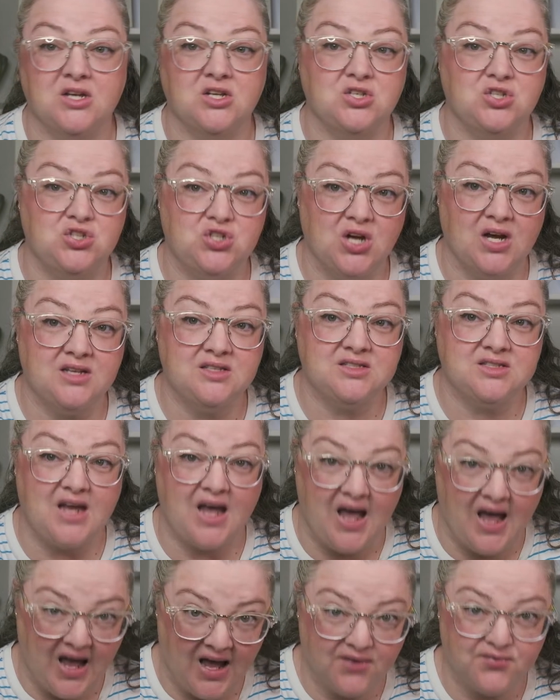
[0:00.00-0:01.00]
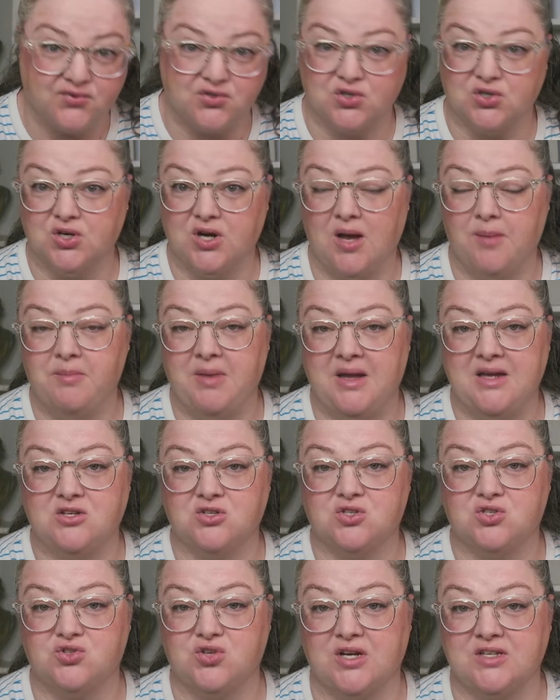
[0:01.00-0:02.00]
just after a major
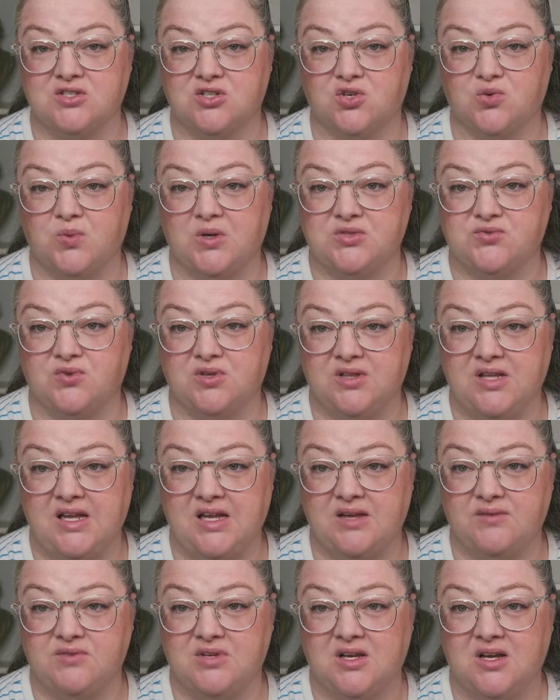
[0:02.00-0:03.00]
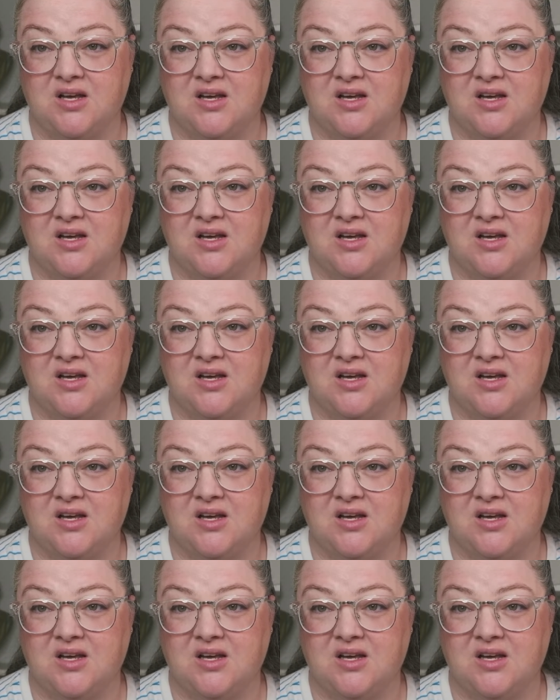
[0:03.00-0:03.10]
stressor was relieved,